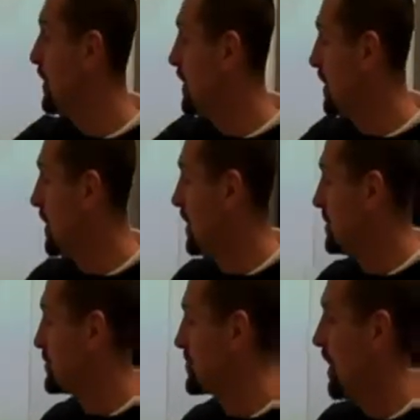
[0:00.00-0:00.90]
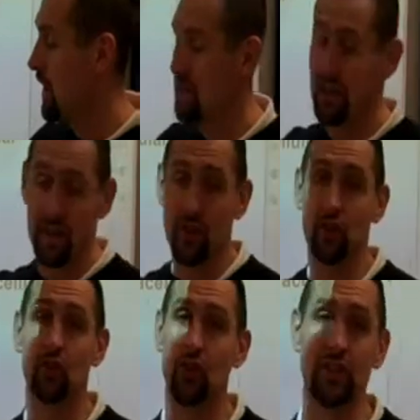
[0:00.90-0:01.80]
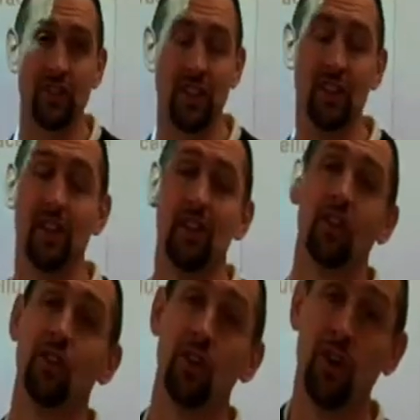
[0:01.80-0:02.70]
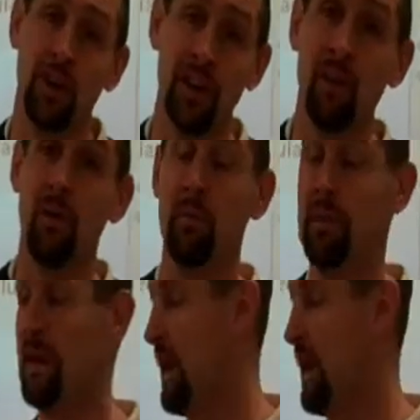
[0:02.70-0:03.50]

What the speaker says: the chocolate crunchy cookie would be